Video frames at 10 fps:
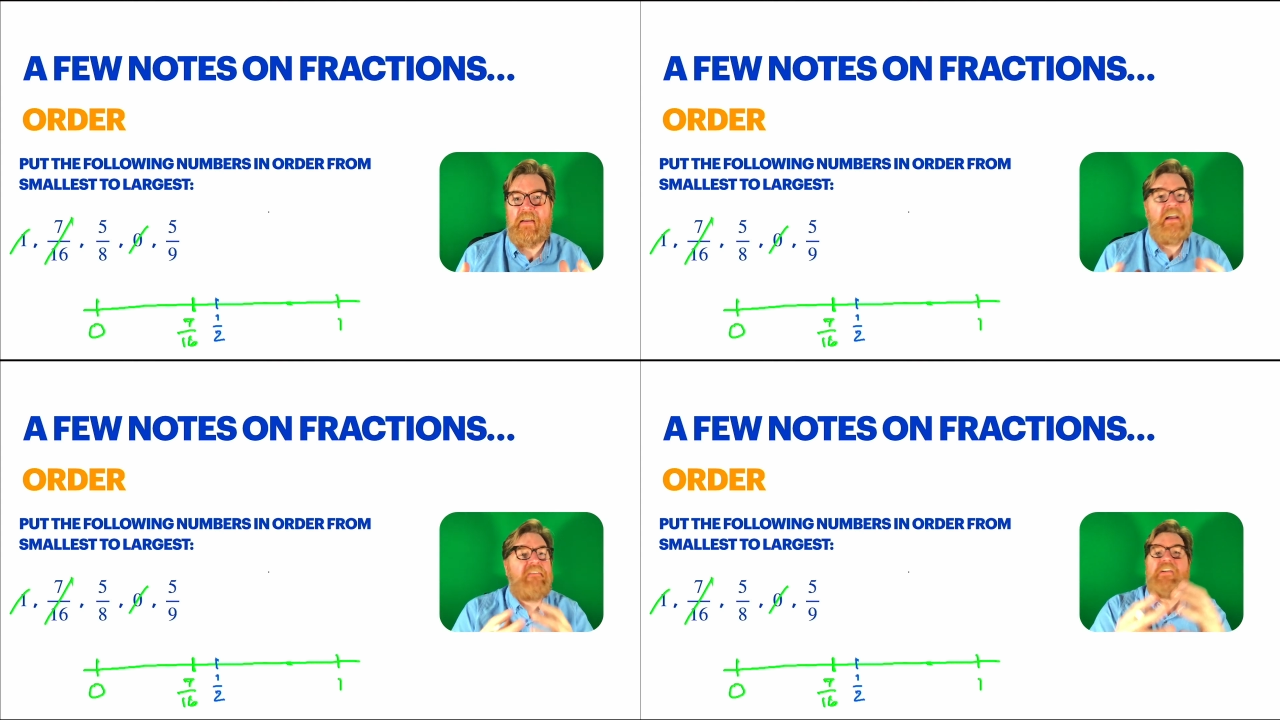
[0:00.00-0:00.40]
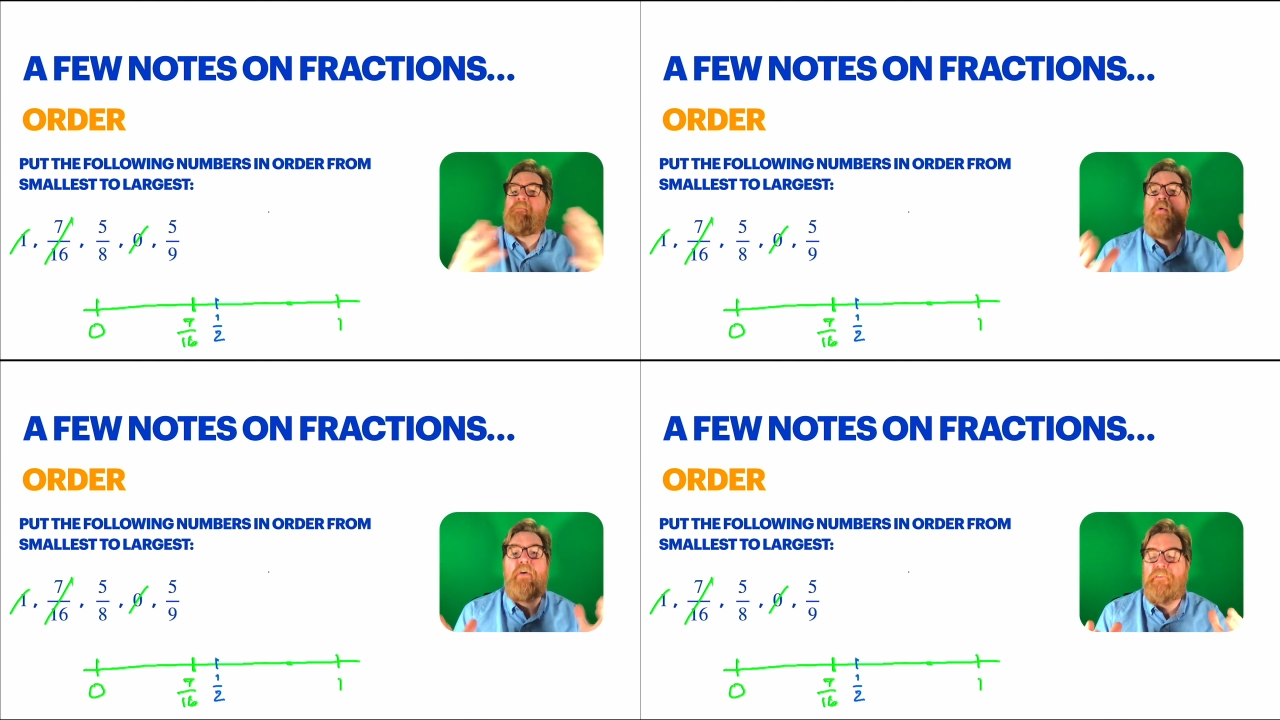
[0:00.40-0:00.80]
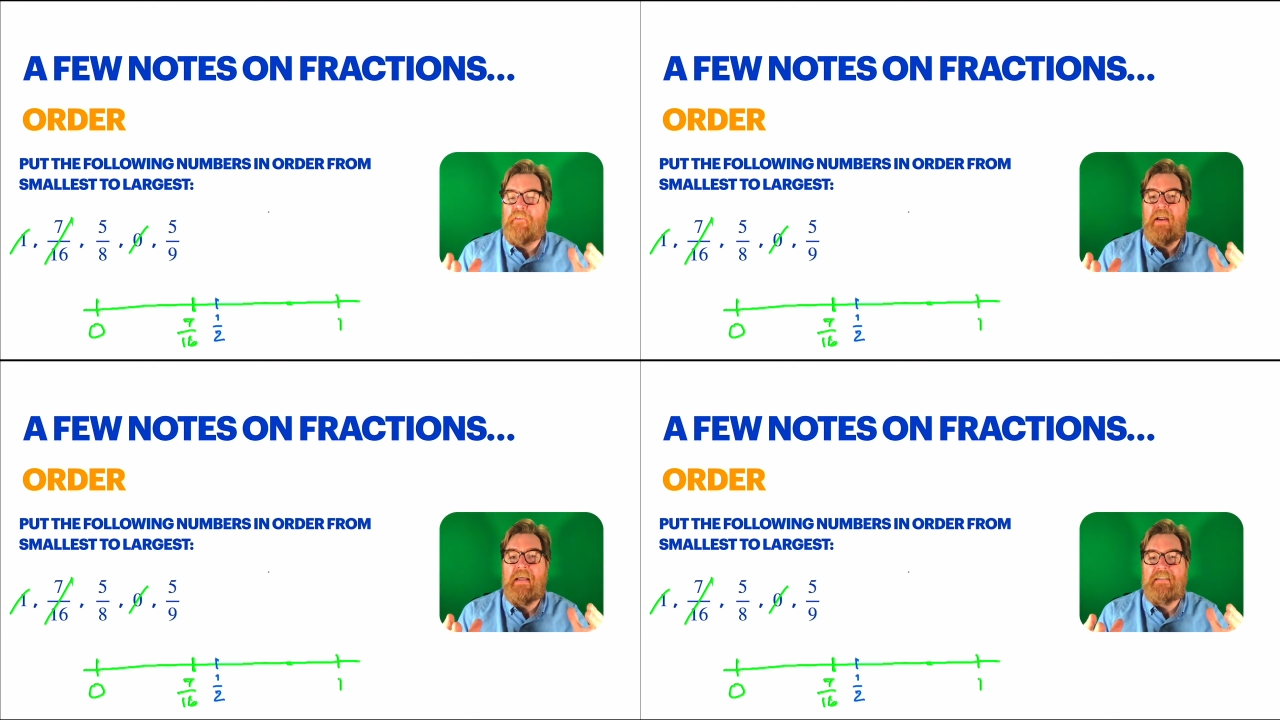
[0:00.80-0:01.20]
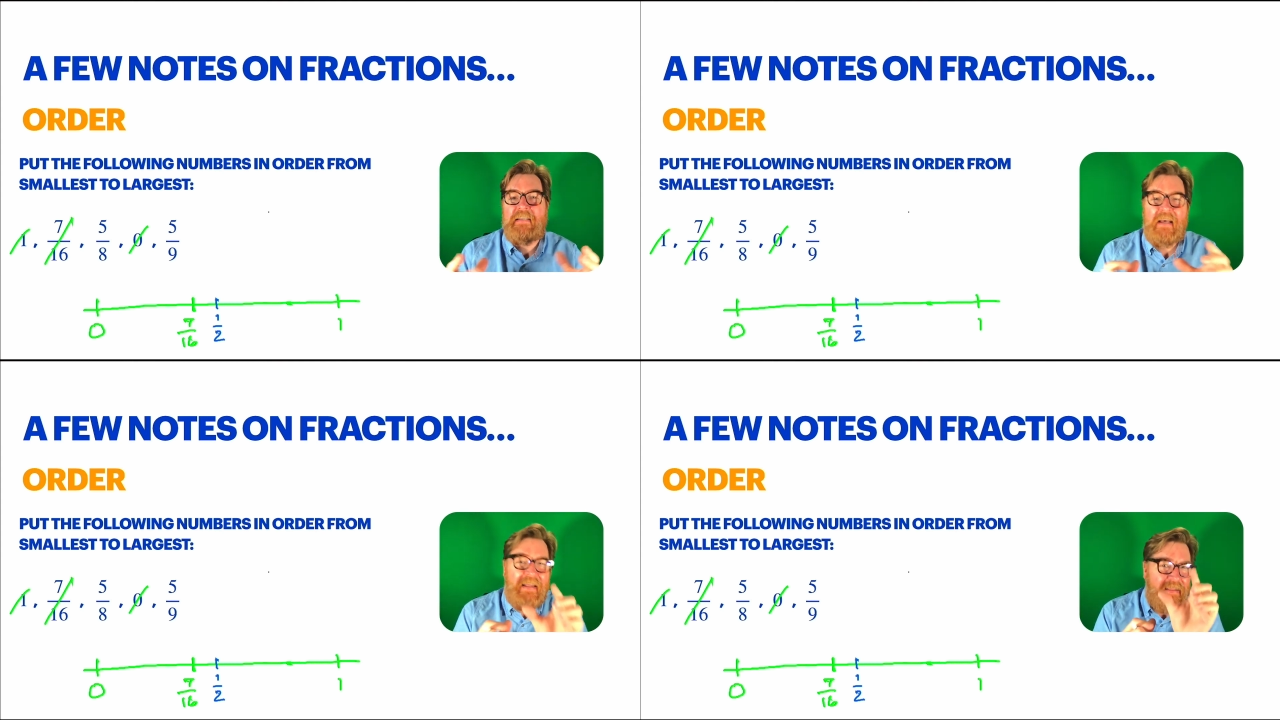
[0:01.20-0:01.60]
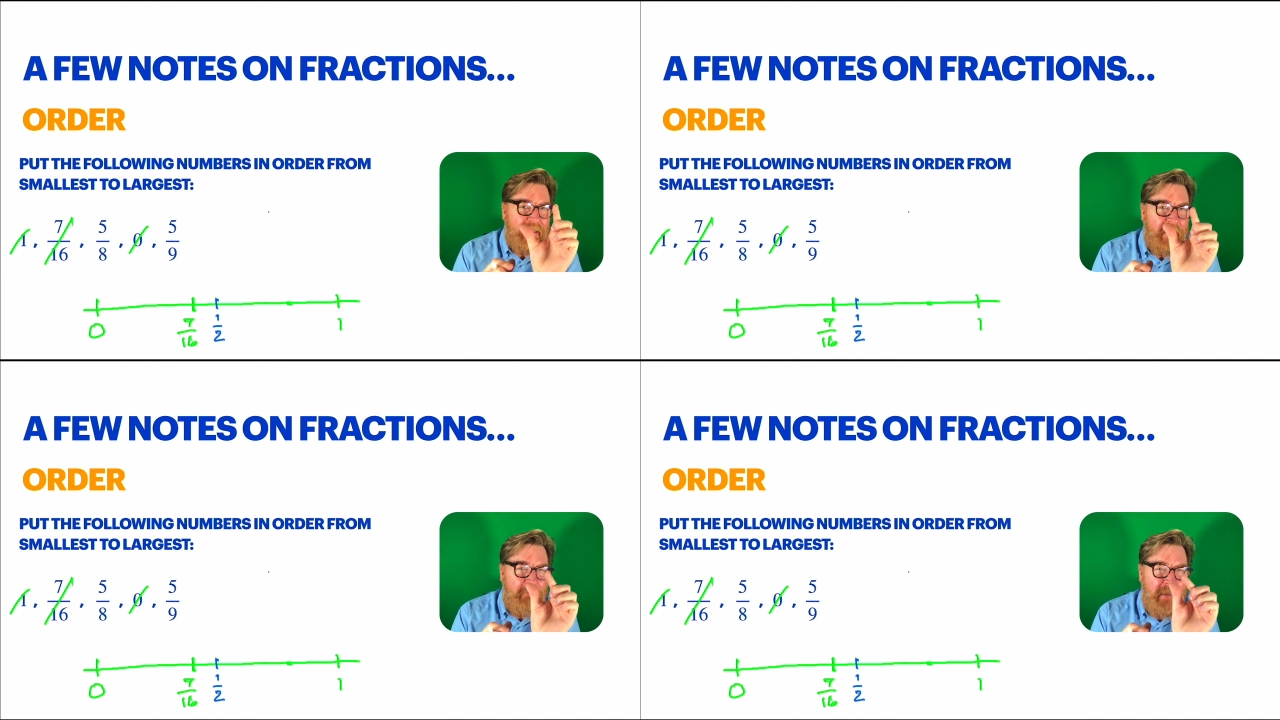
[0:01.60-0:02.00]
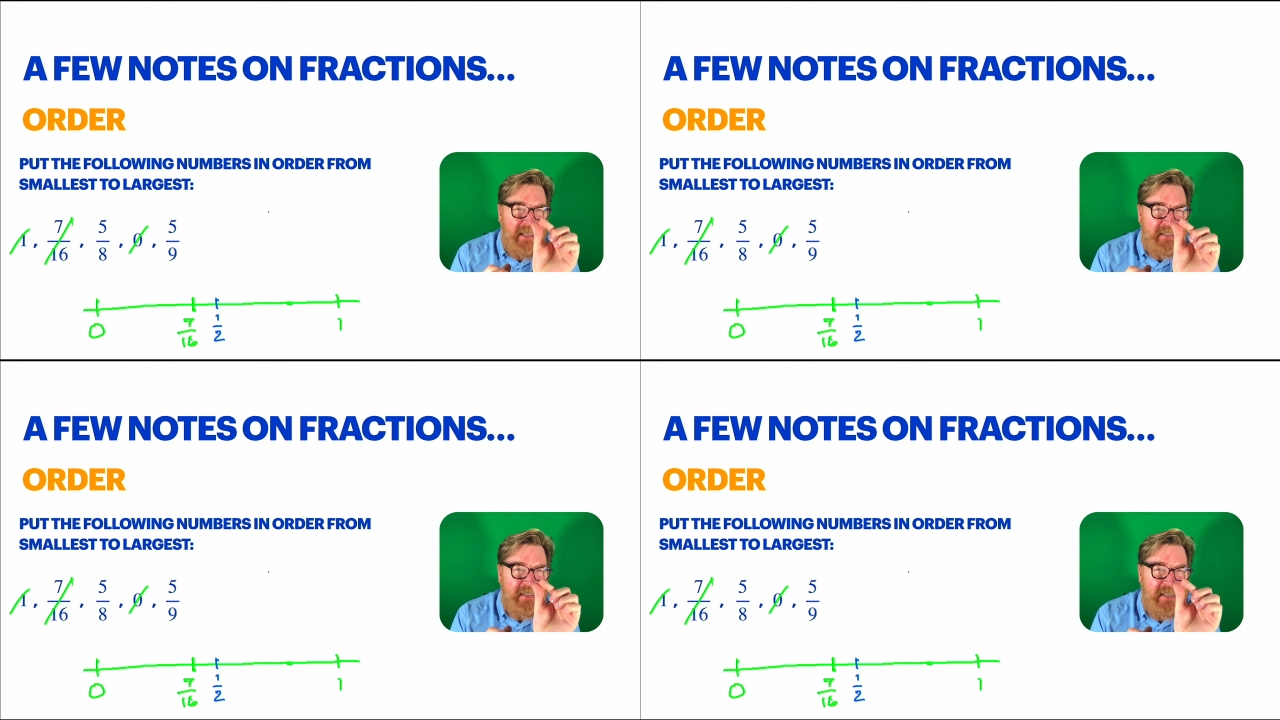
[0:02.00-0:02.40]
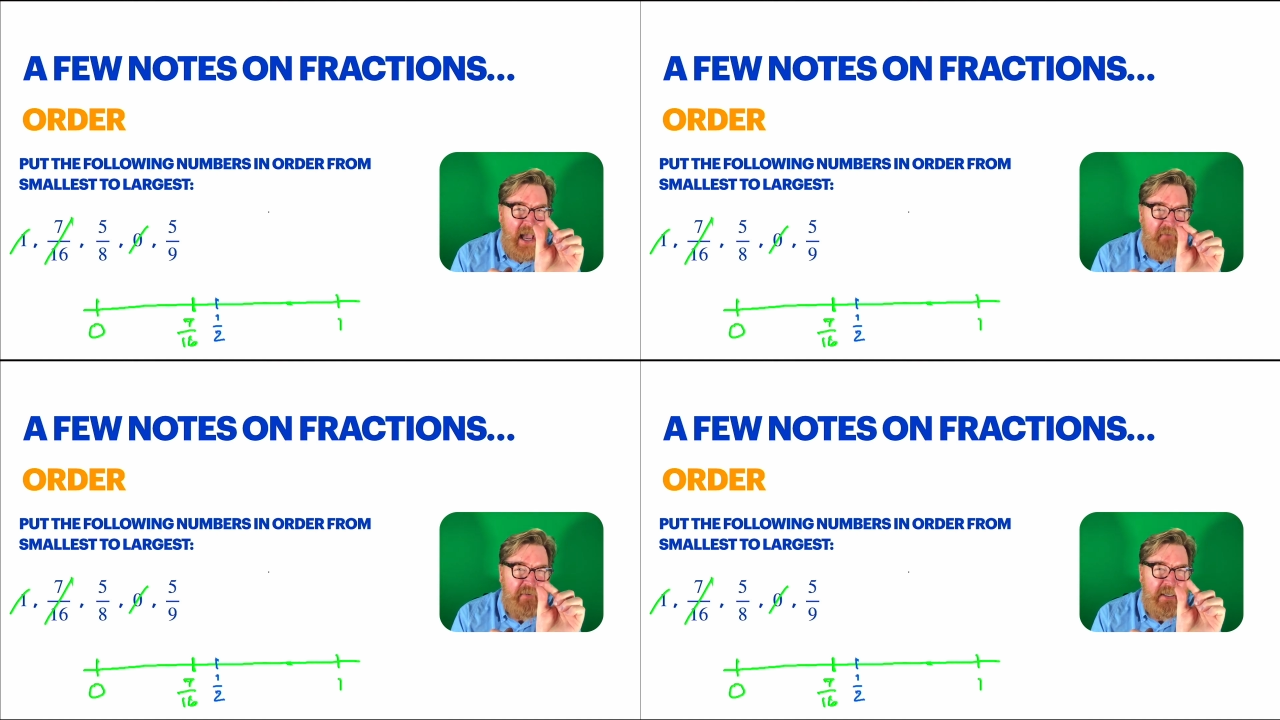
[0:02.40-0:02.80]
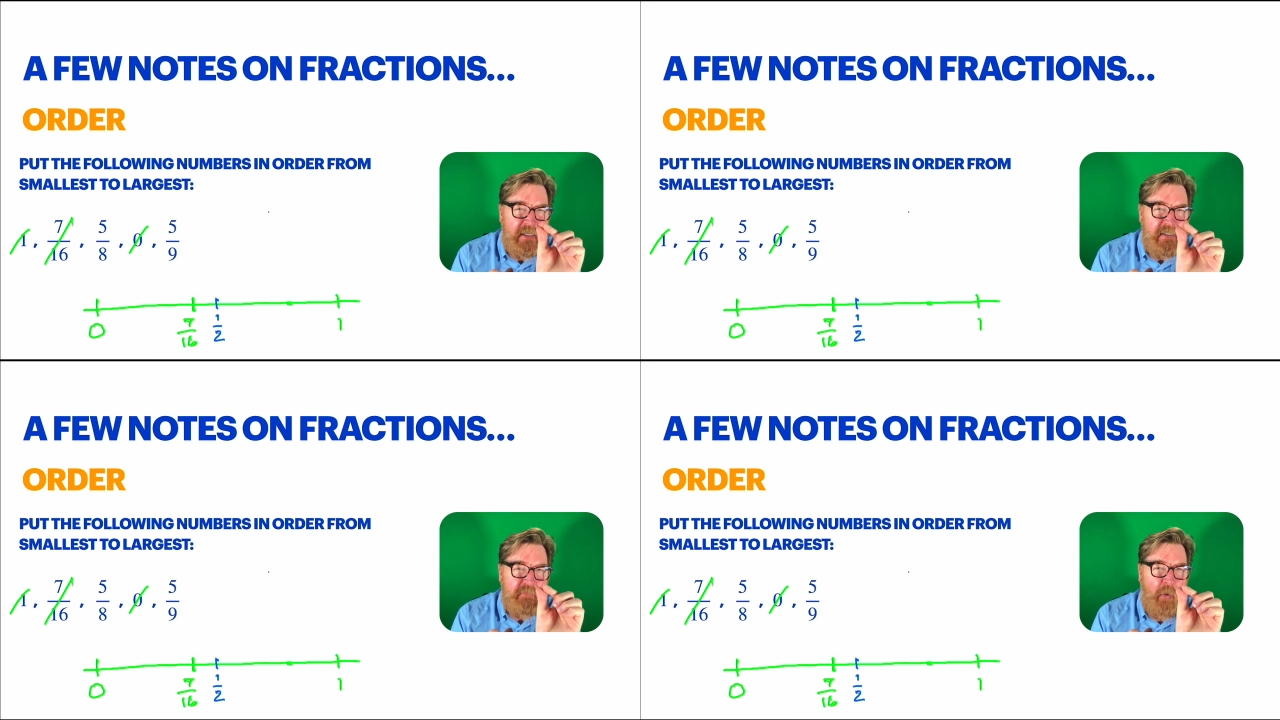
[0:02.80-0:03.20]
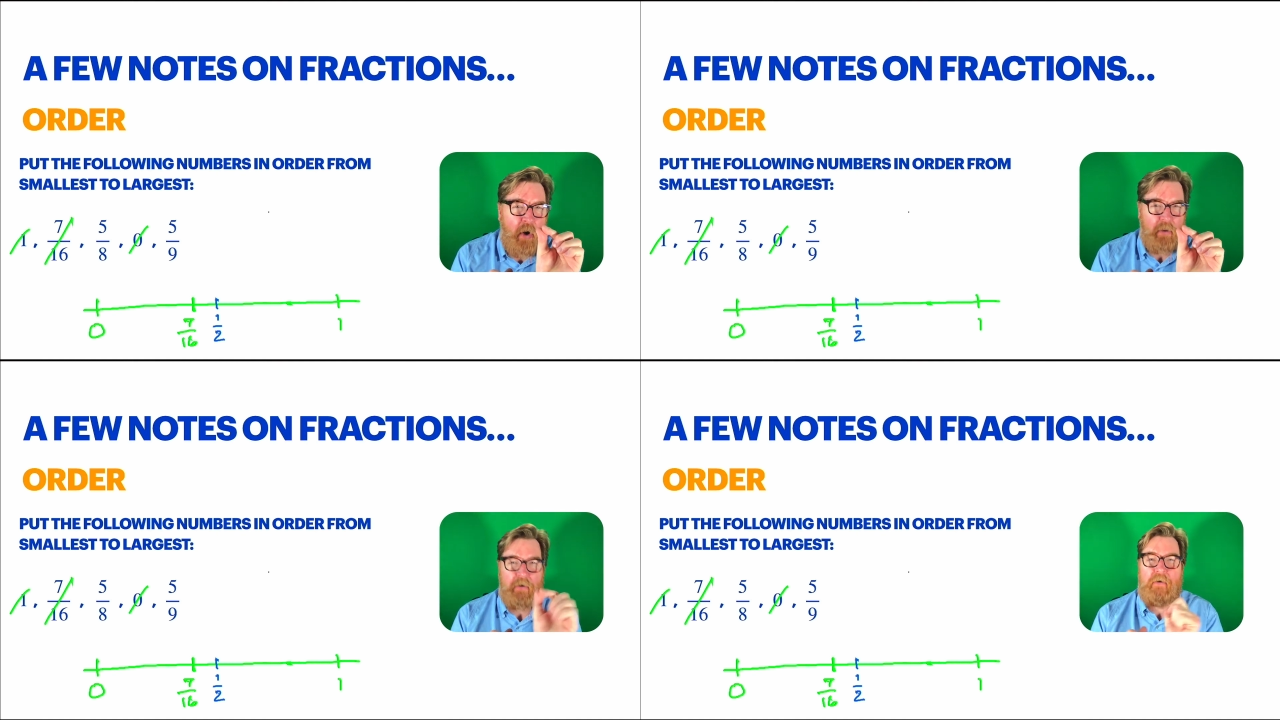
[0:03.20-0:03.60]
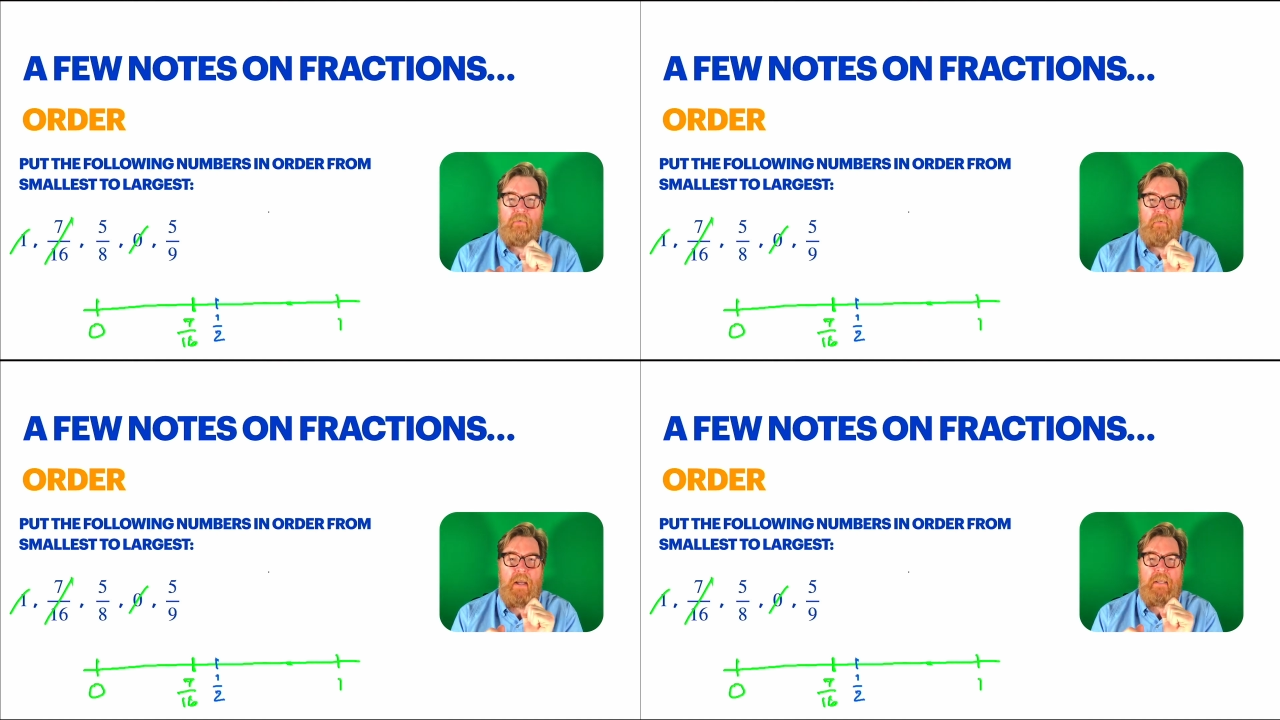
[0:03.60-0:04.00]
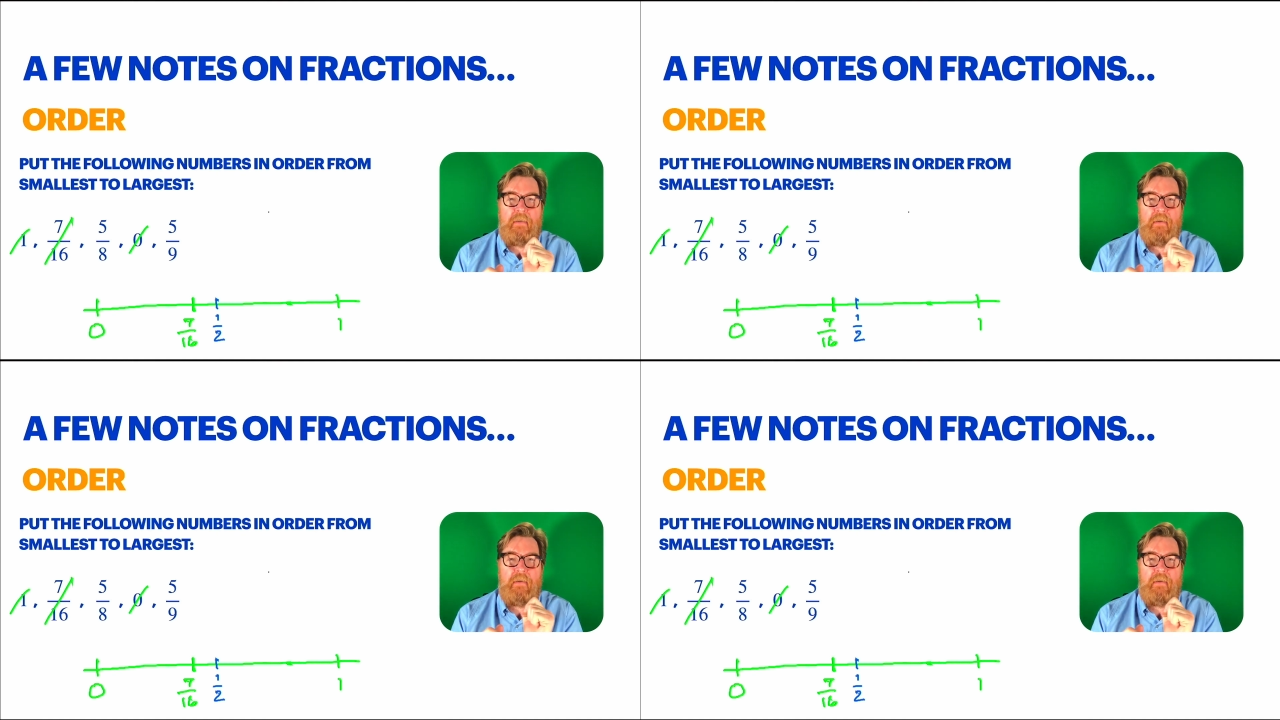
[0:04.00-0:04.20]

If there are more friends, then the pieces have to get smaller, right?